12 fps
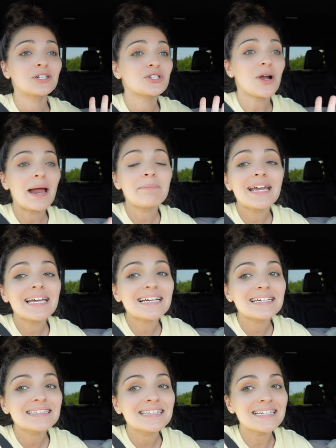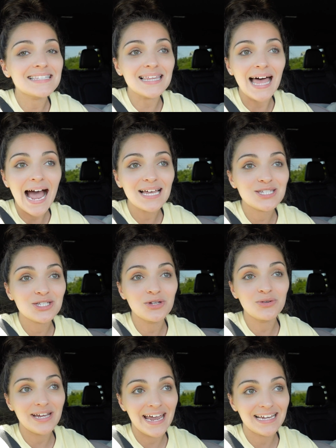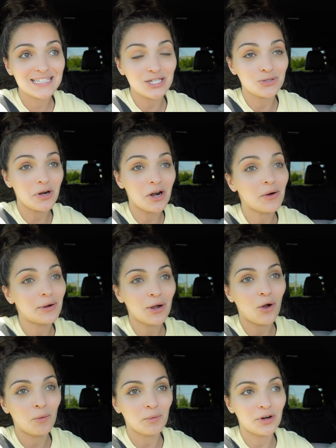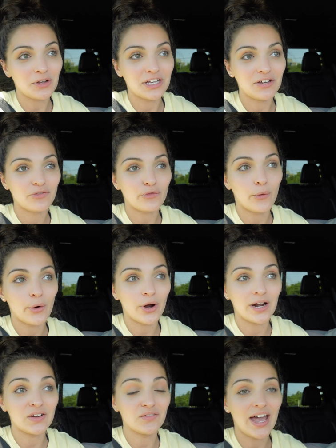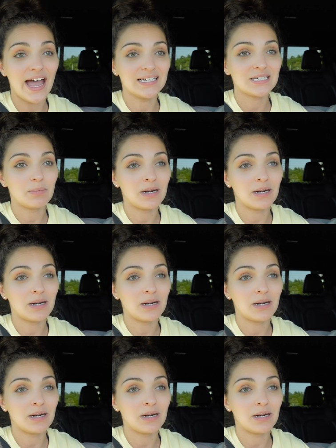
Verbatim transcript: gonna try and make these last two days, because we are going home early for an event,